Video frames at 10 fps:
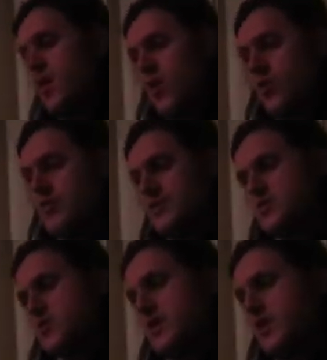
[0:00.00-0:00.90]

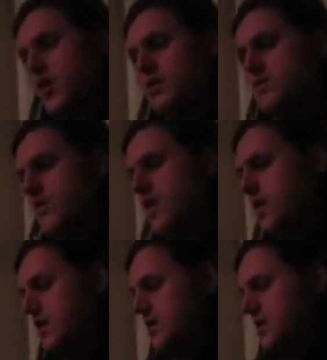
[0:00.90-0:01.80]
orchestrate all of
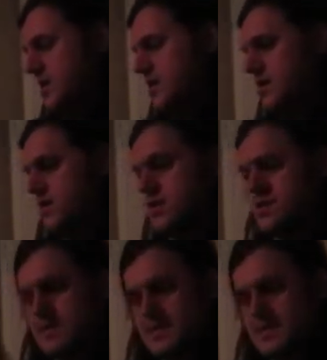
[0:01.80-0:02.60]
our little